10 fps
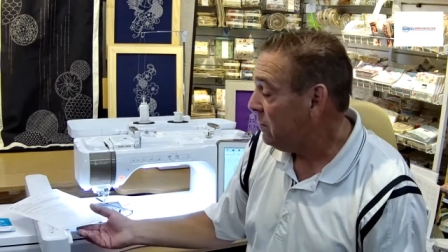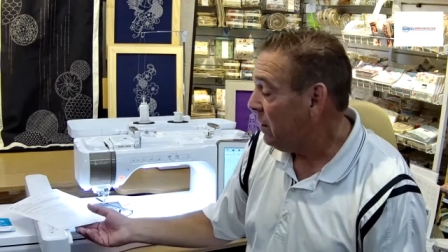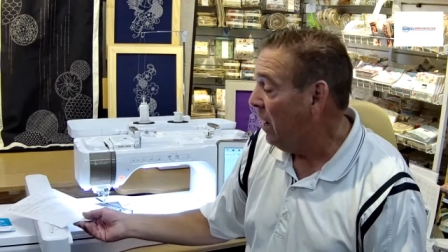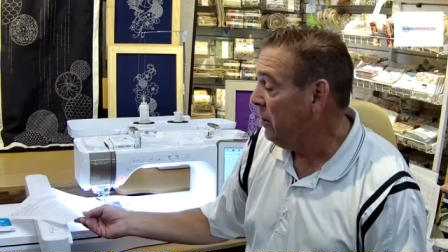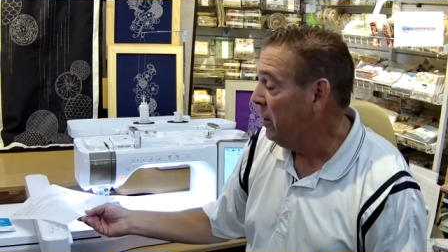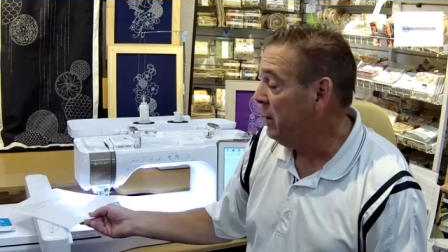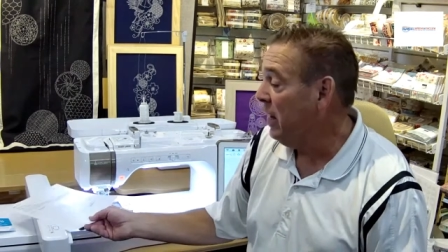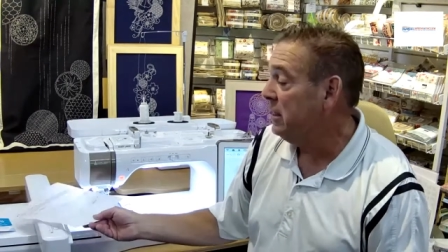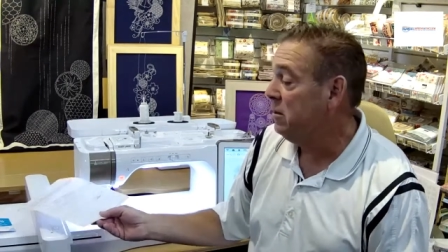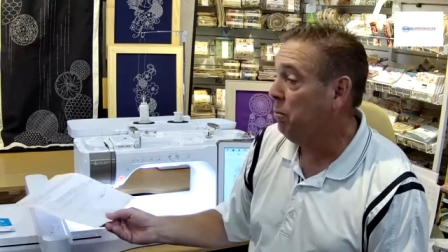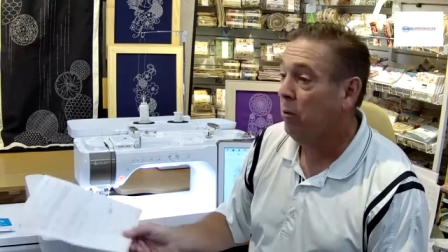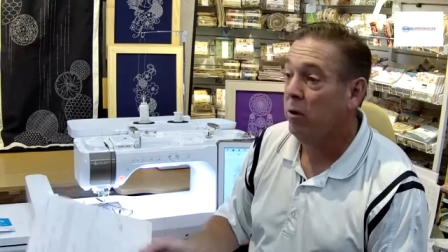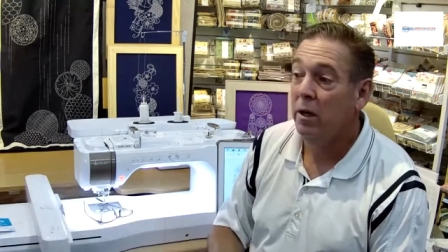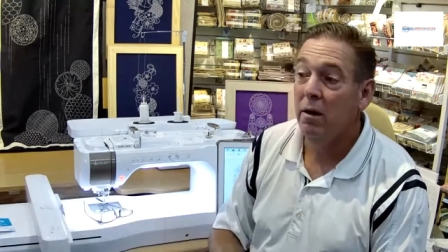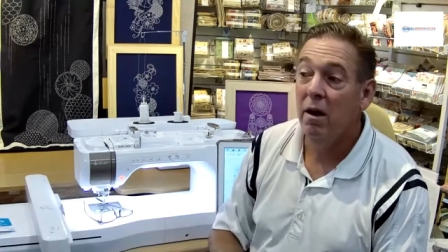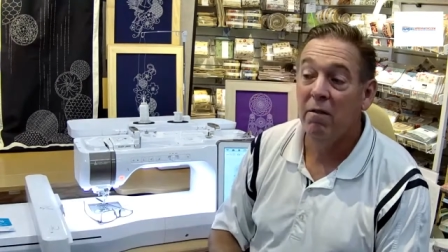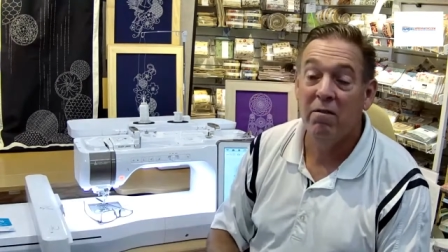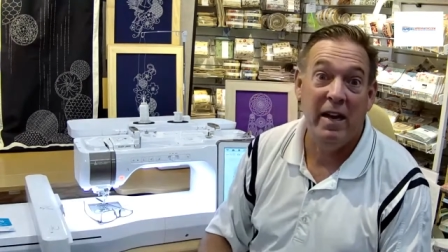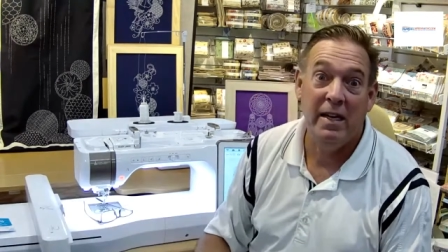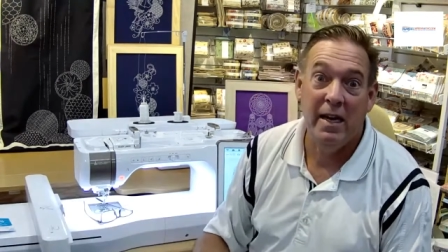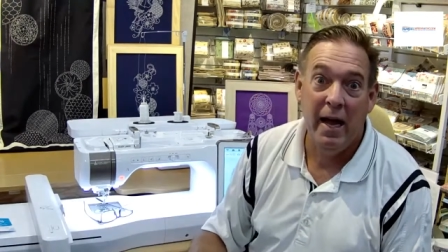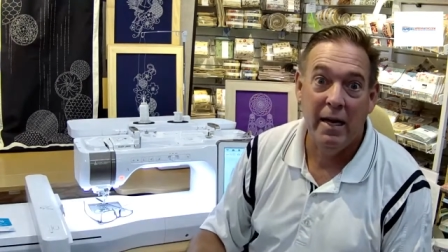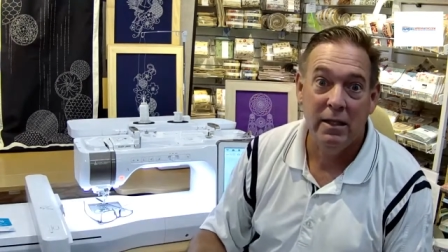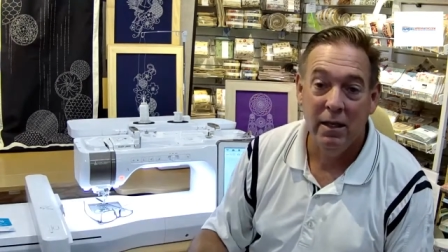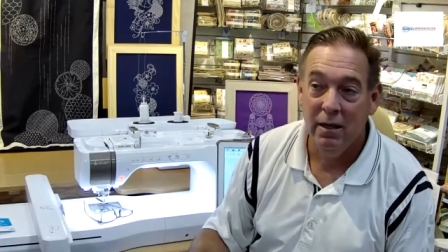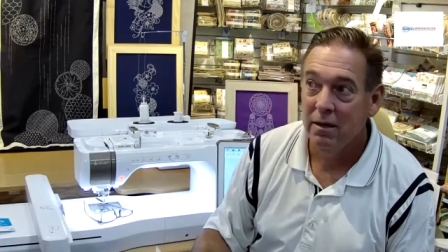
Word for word: I think that's pretty fantastic.